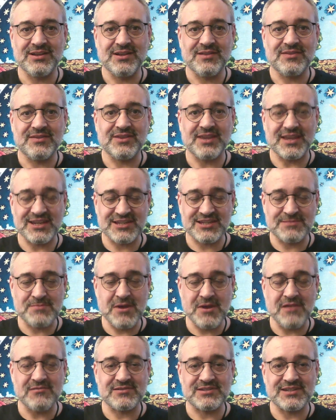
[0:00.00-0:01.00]
the
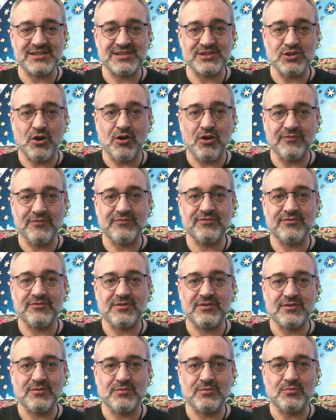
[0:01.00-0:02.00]
experiences of
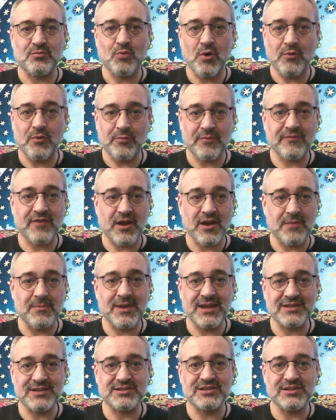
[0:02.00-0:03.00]
what we've come here
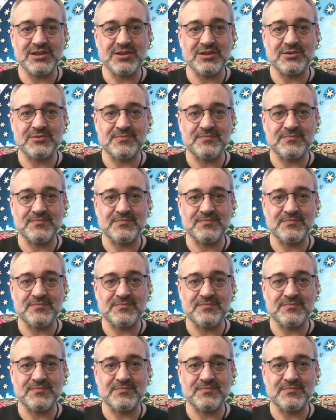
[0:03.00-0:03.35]
to do.